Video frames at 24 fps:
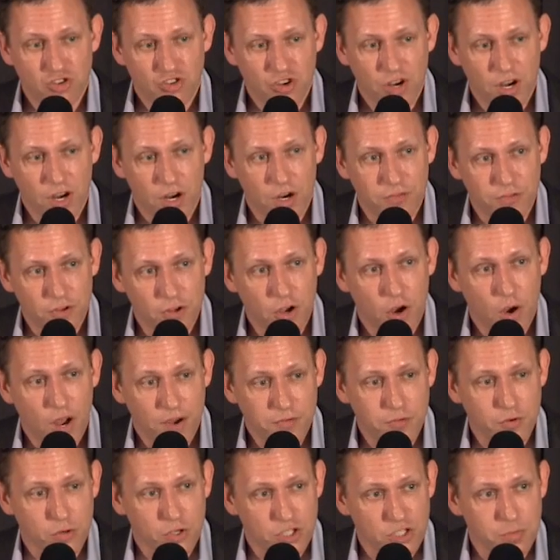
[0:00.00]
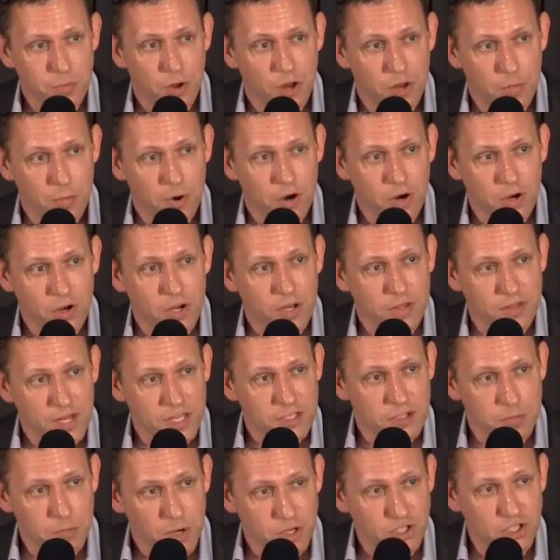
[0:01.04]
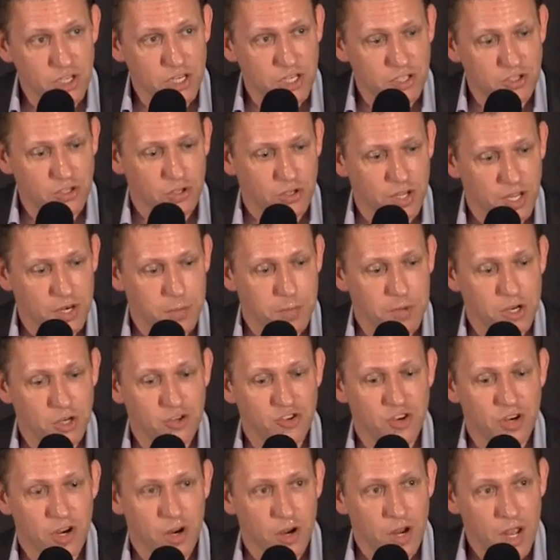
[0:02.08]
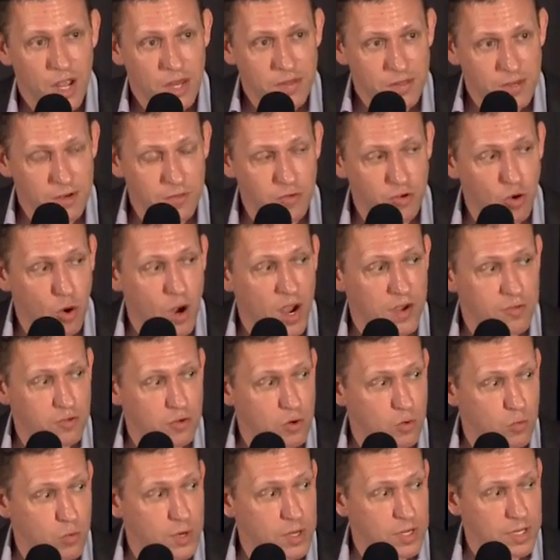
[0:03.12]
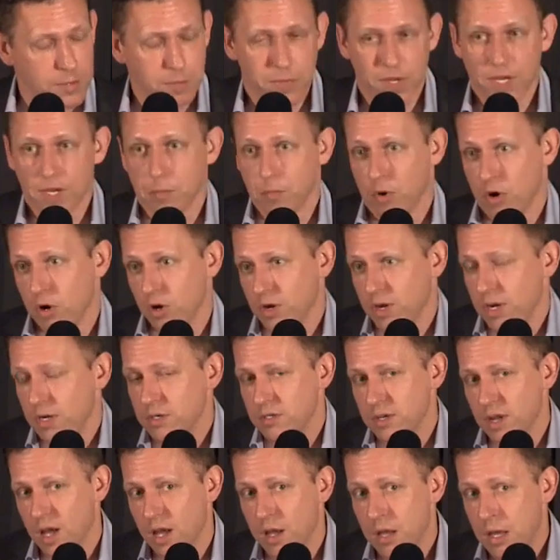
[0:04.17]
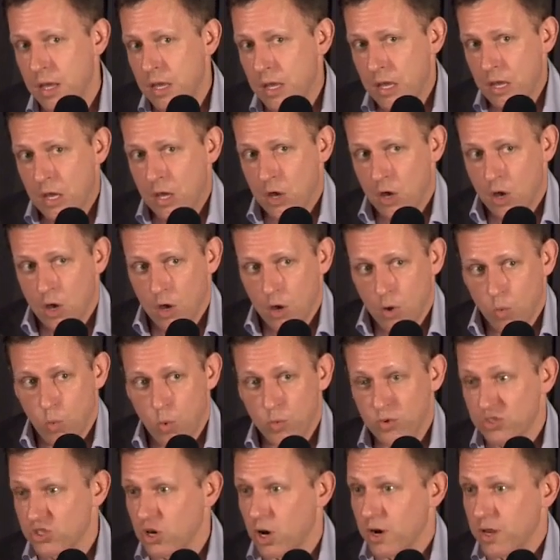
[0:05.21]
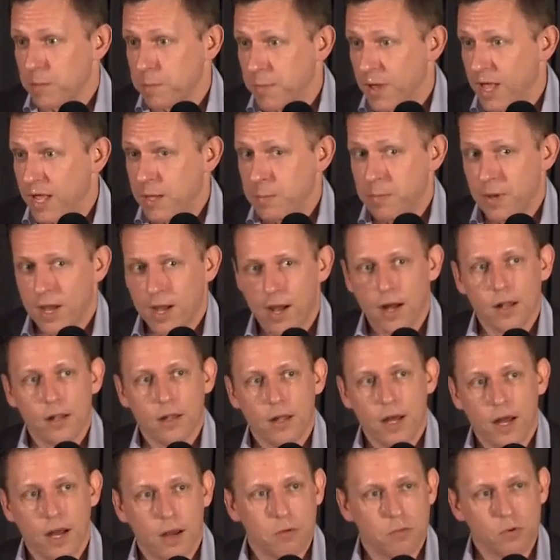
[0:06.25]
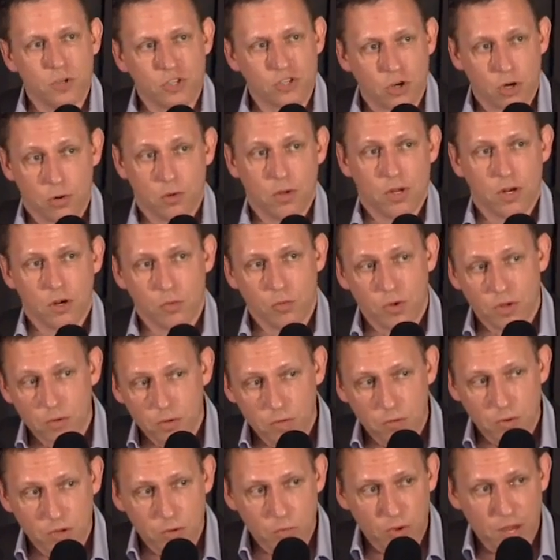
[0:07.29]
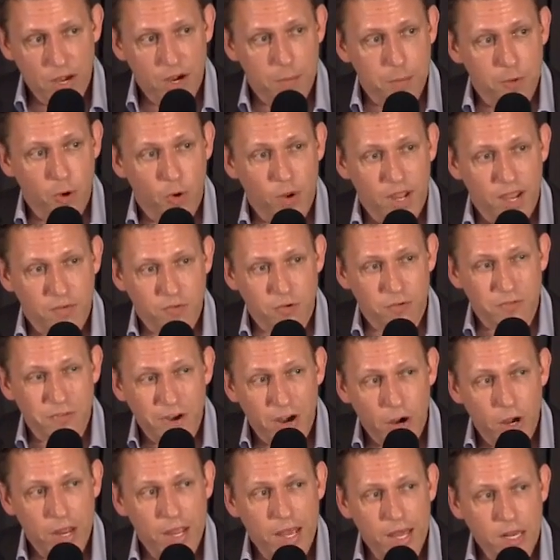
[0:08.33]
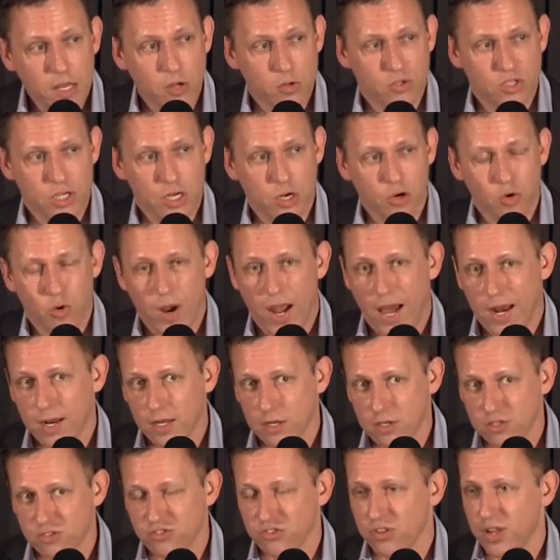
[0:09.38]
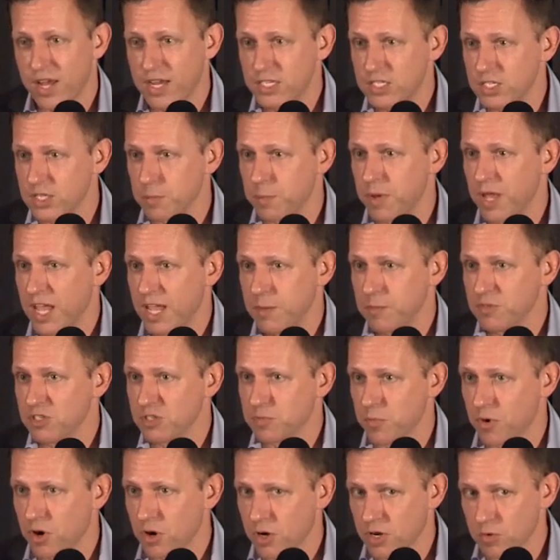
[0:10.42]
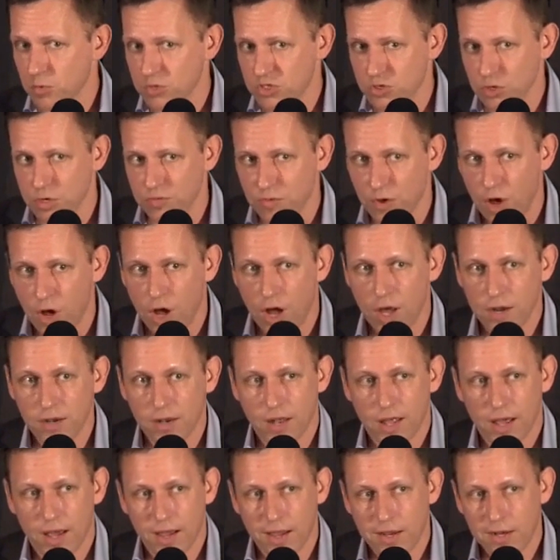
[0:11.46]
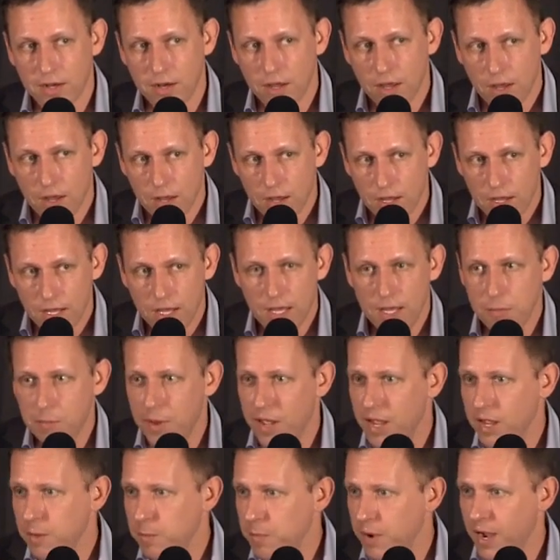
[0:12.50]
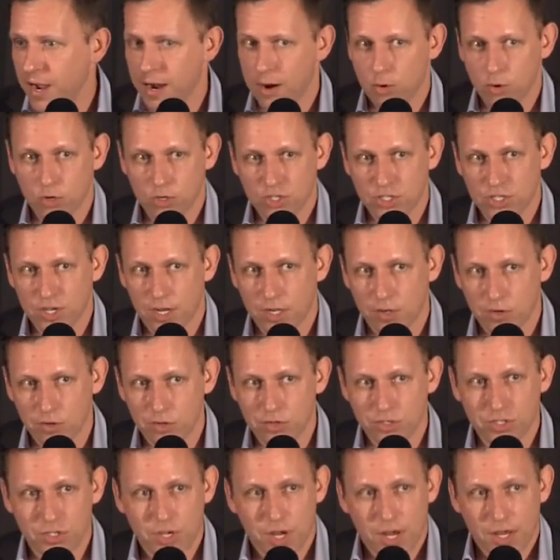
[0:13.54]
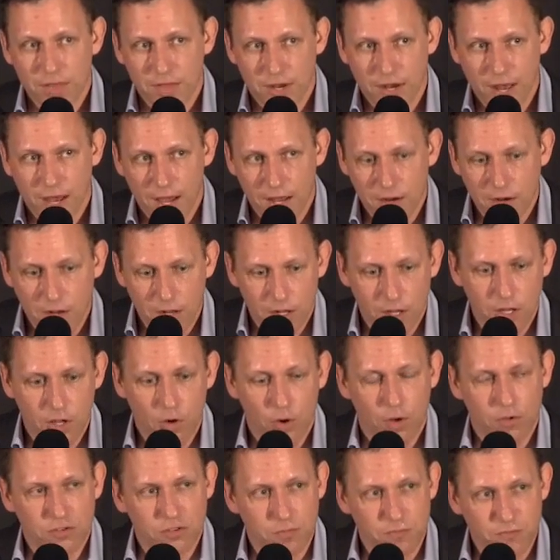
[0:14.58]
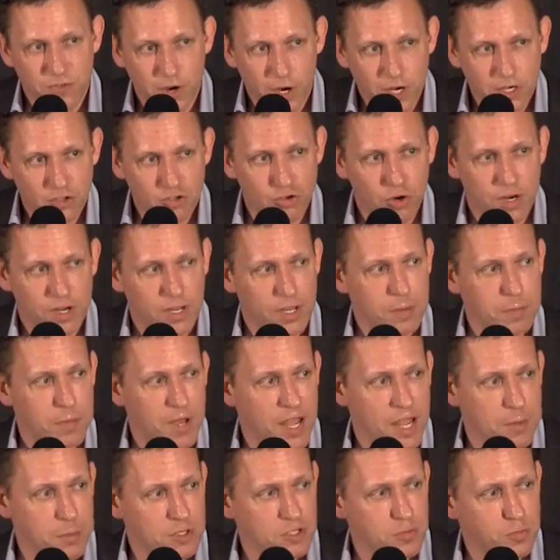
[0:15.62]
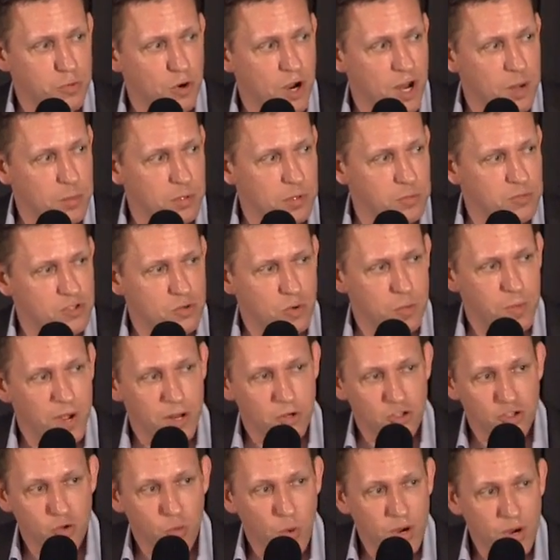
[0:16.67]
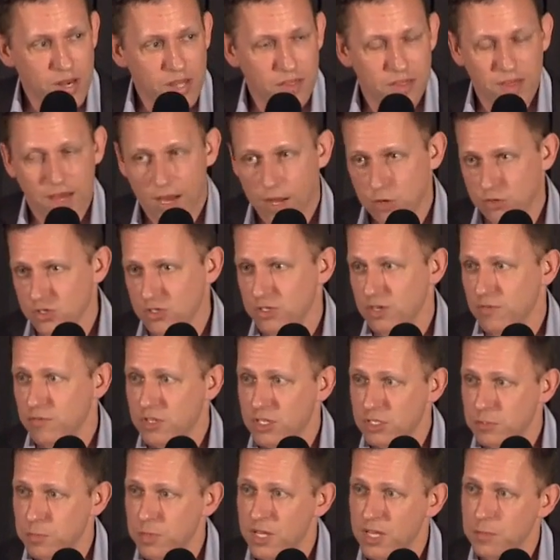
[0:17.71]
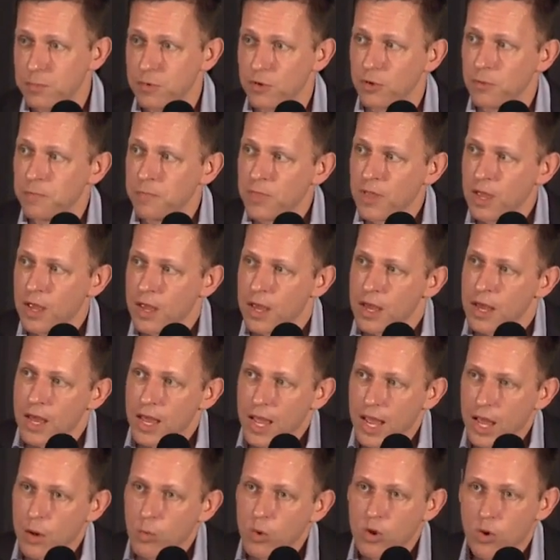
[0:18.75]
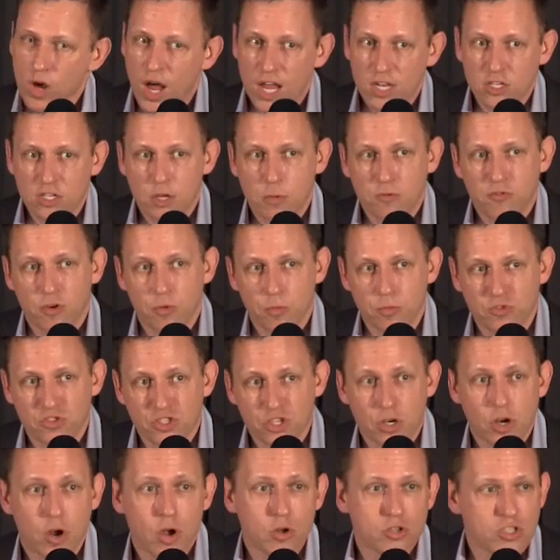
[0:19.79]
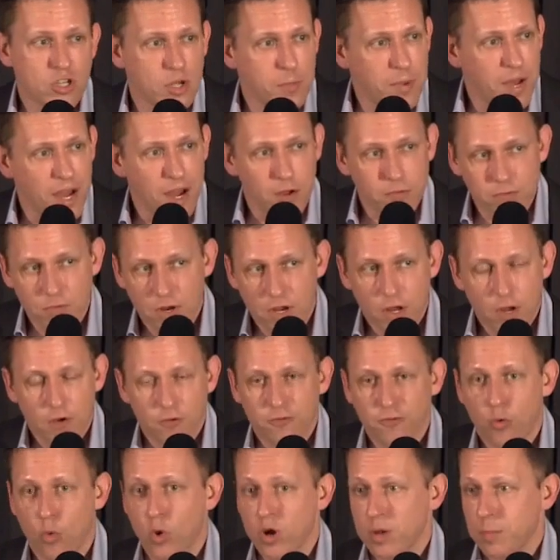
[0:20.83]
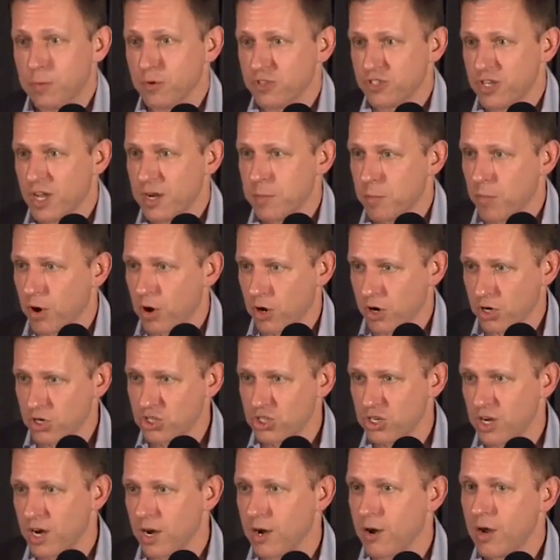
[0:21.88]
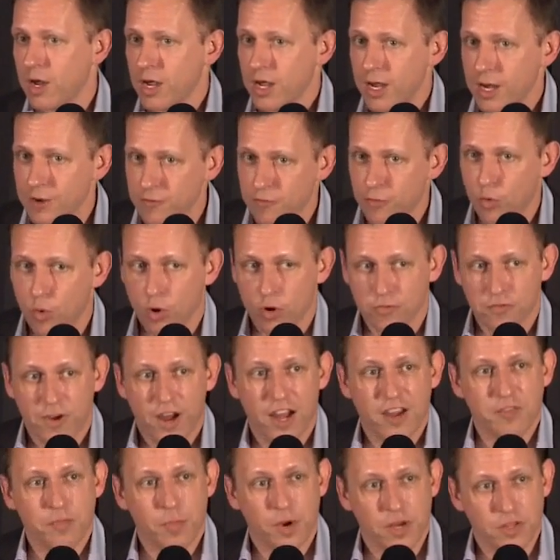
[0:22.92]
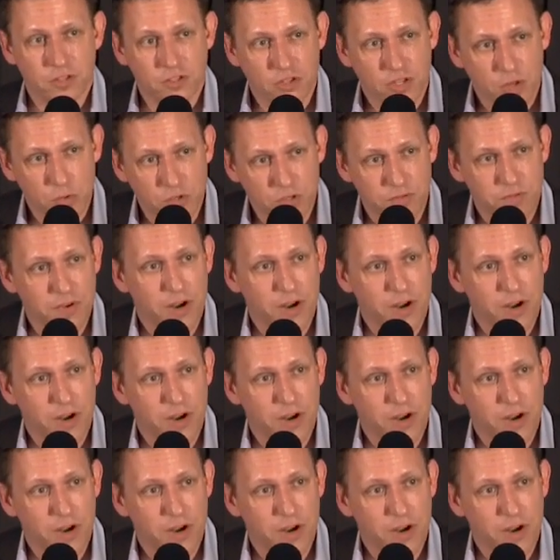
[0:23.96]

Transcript: share if you go after a small market. That's much easier to get a big share than if you go after a really big market. When we started PayPal, we ended up going after a very idiosyncratic slice of the payments market. It was sort of online eBay power sellers that had some very tricky payments problems. There were about 20,000 of these people, and we got from 0 to about 40% market share in 4 or 5 months. So that was a